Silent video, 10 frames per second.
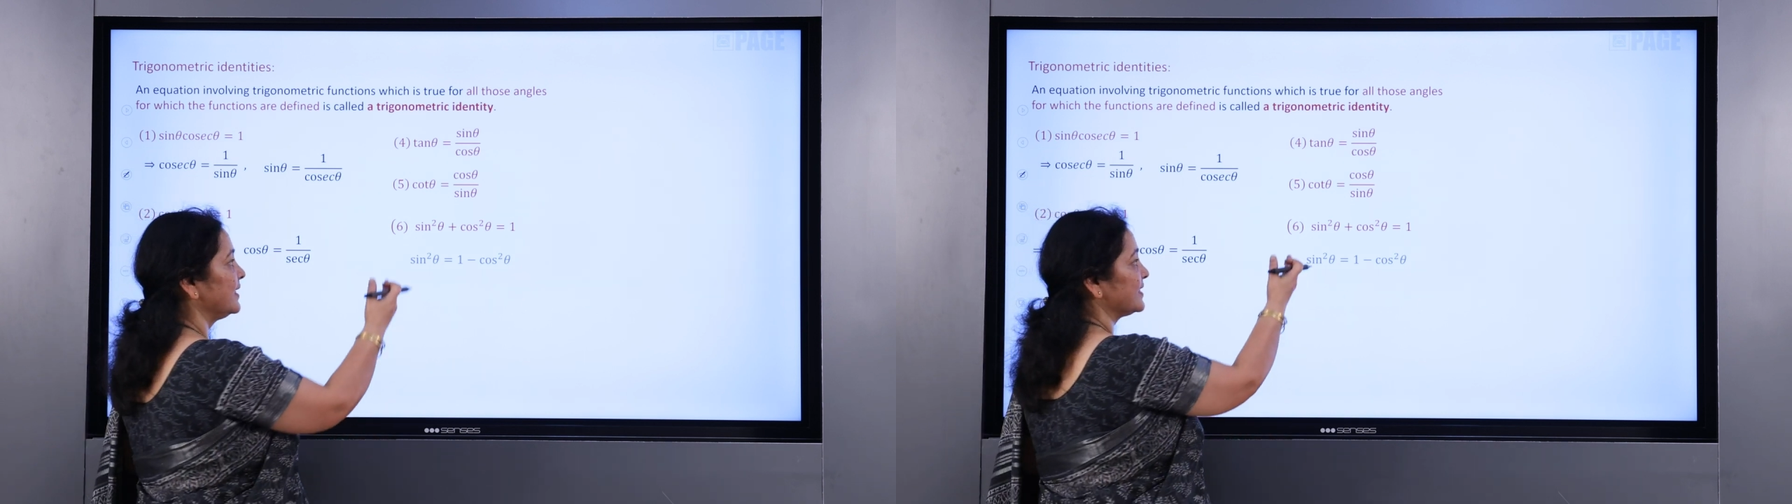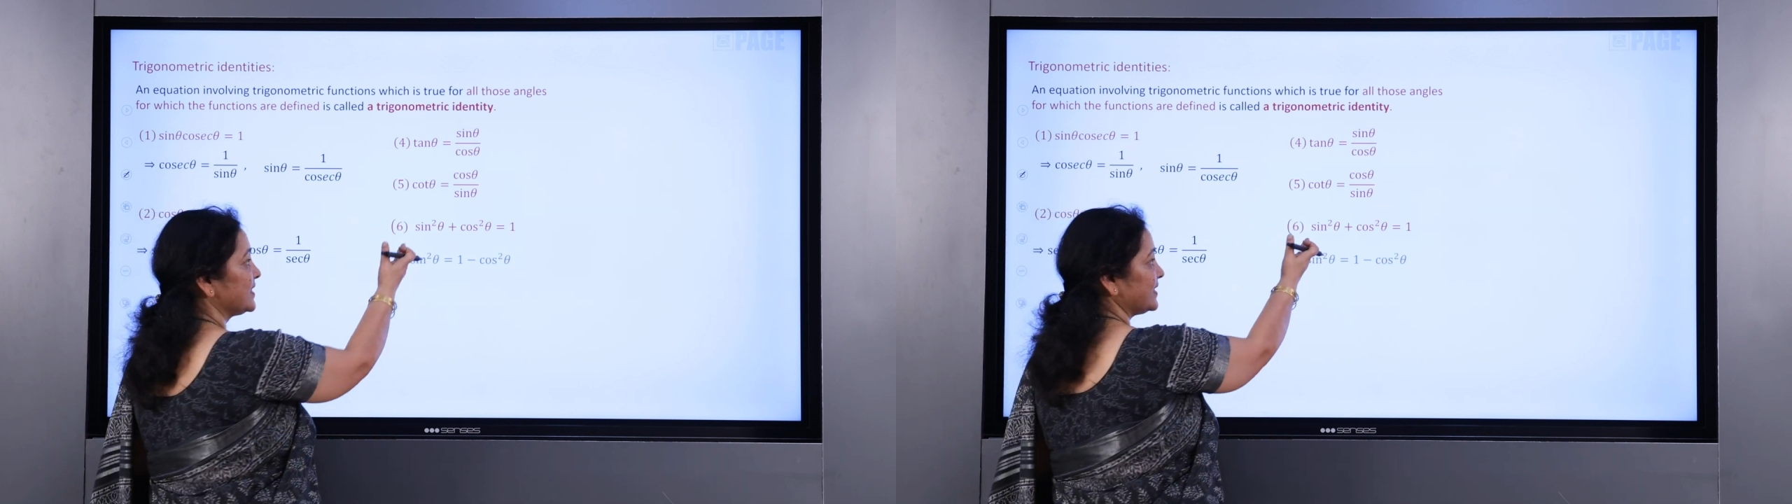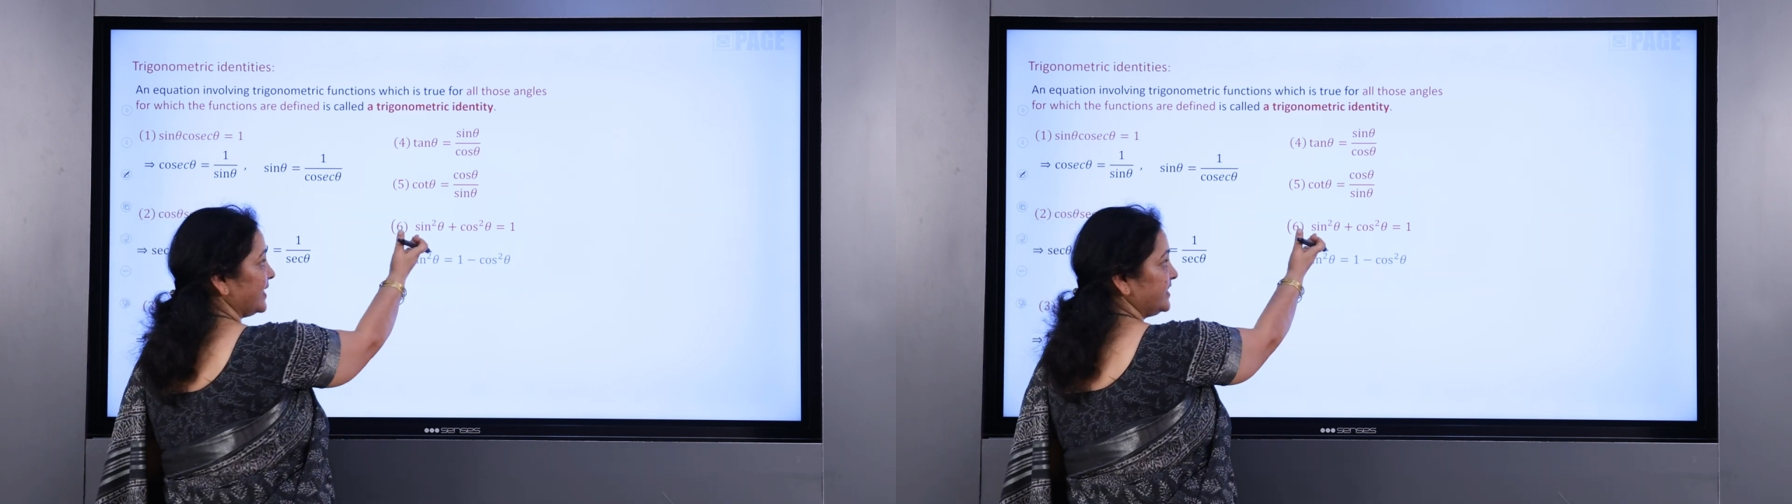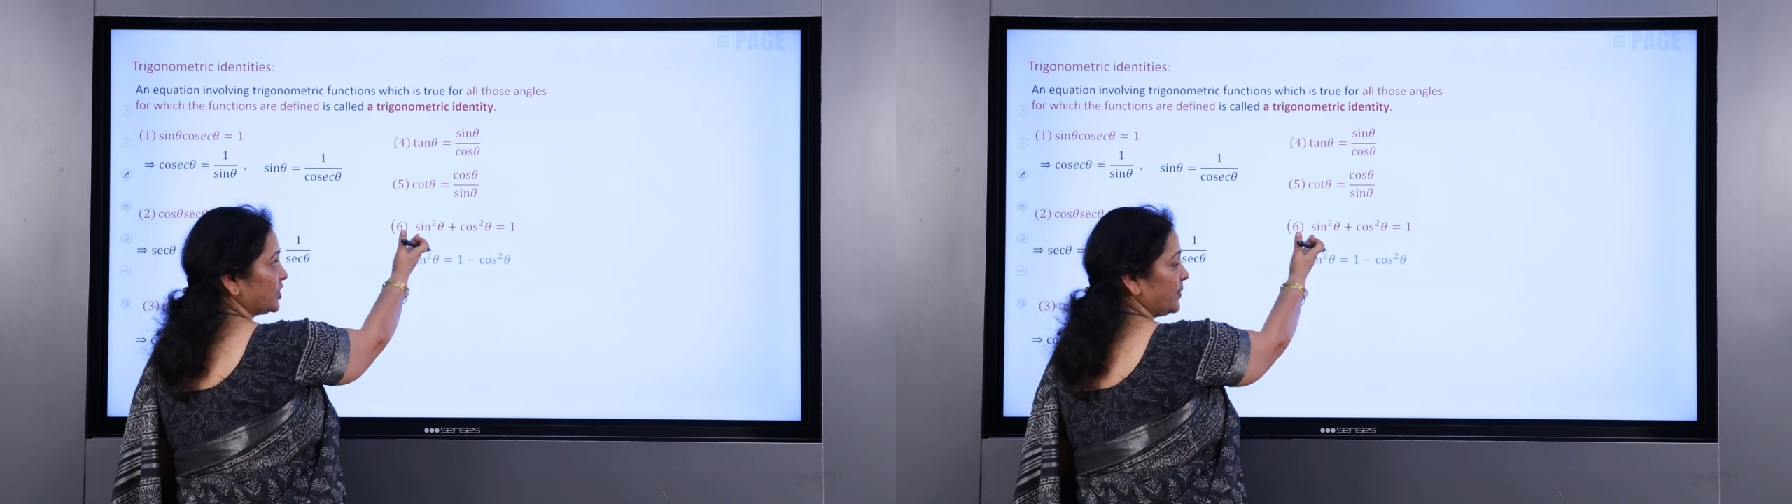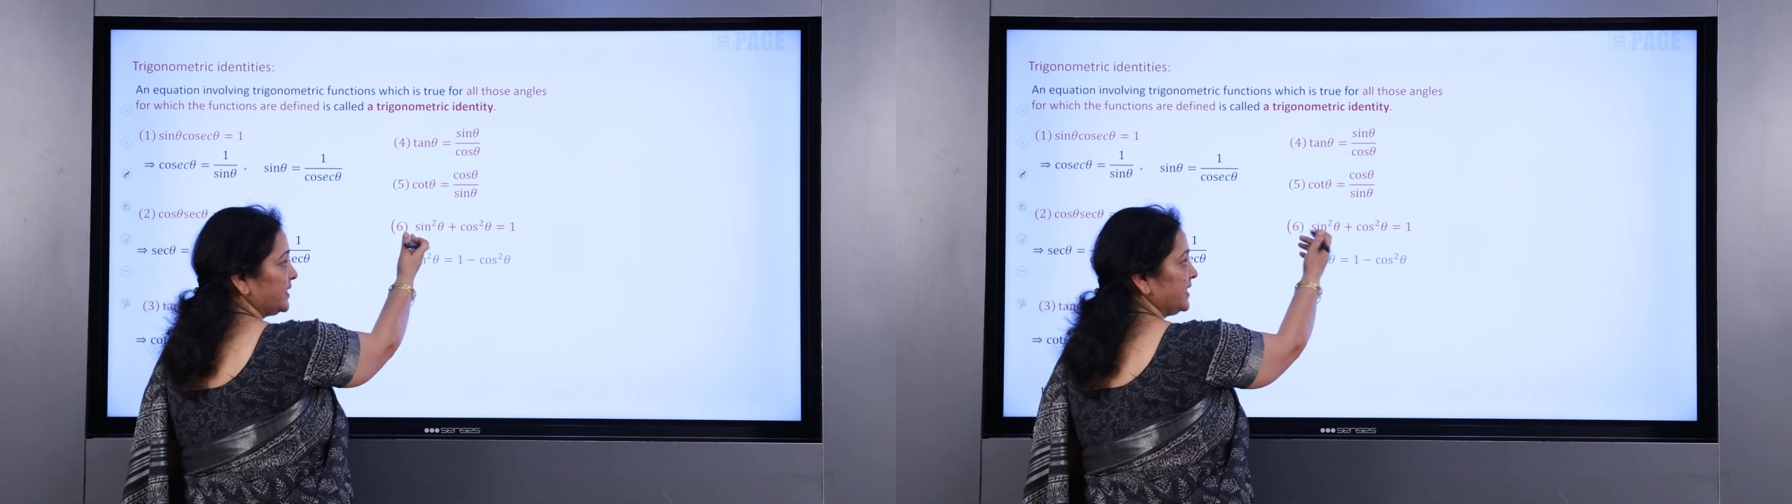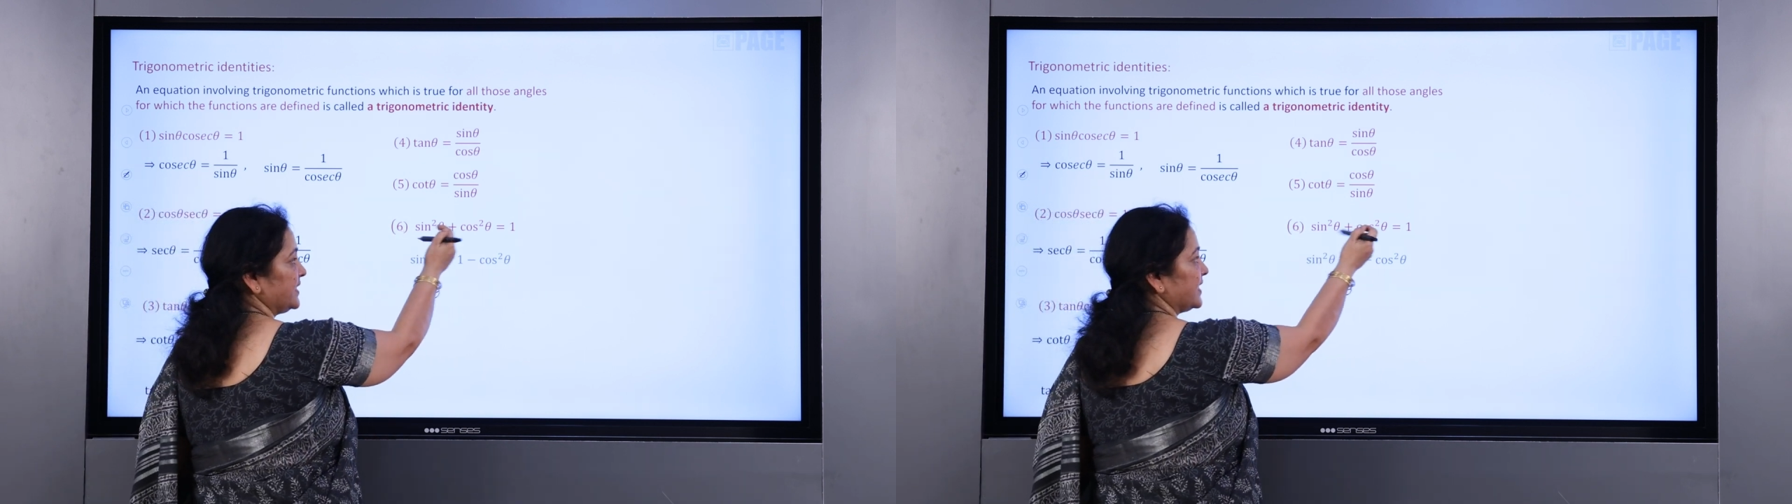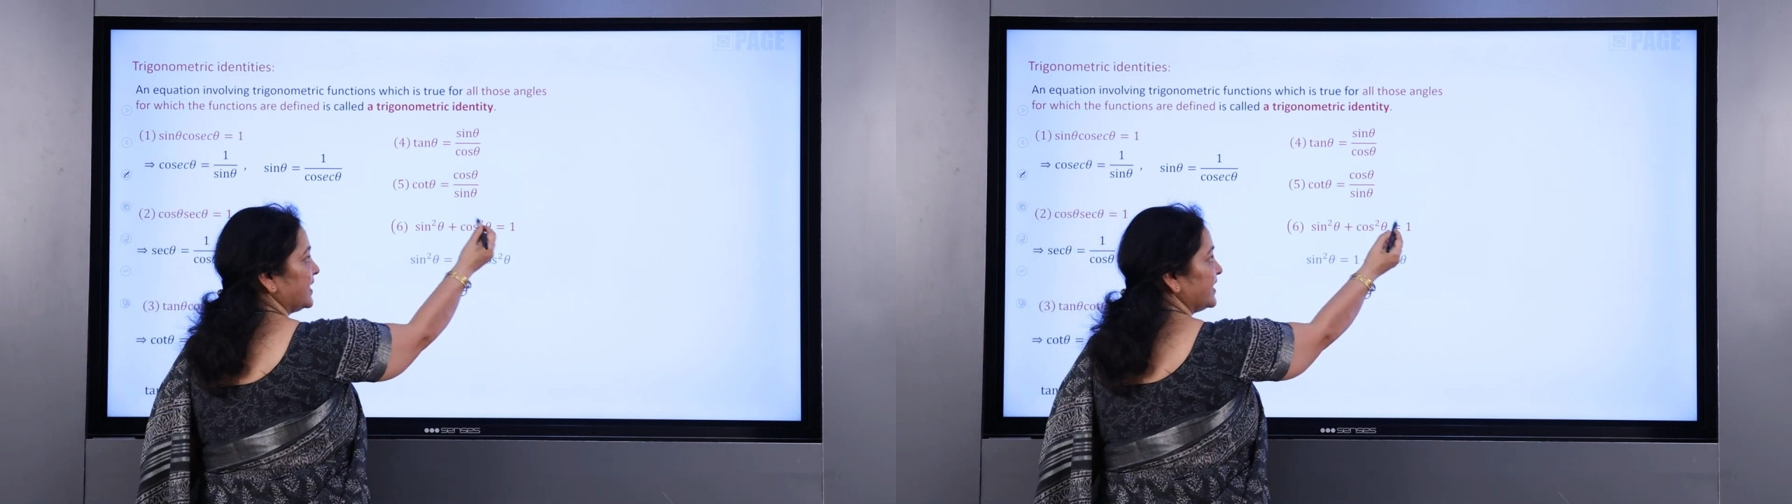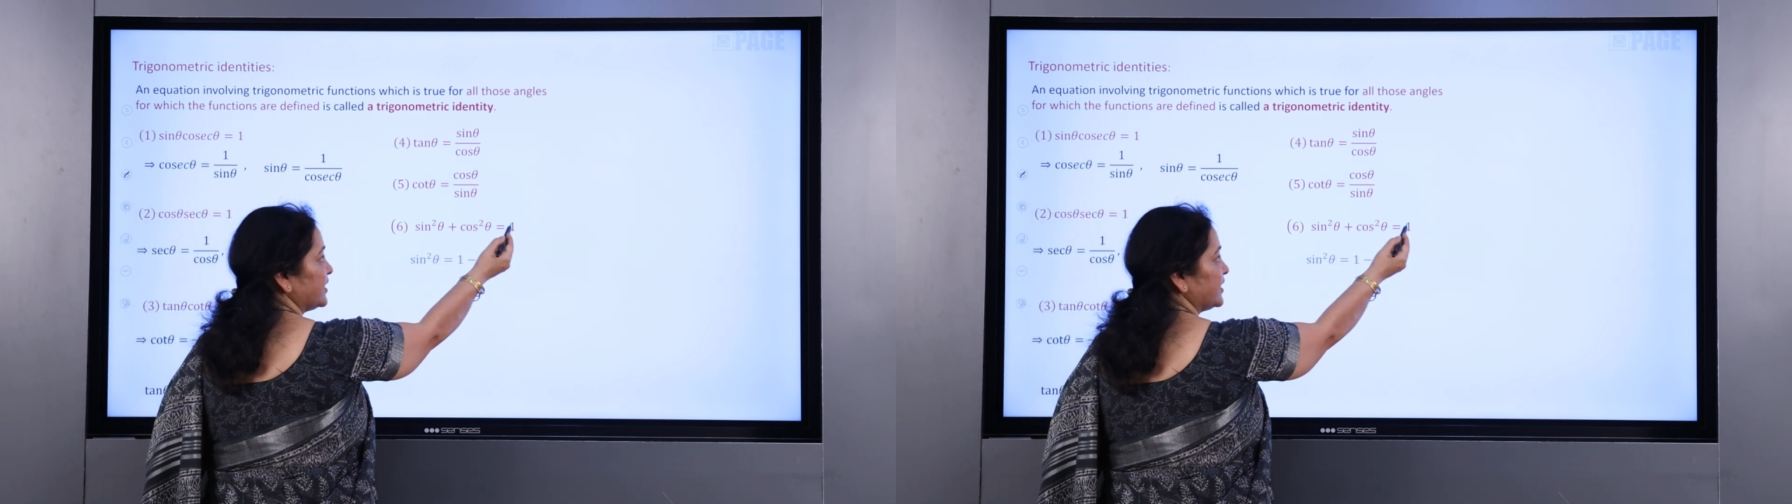that is sine square theta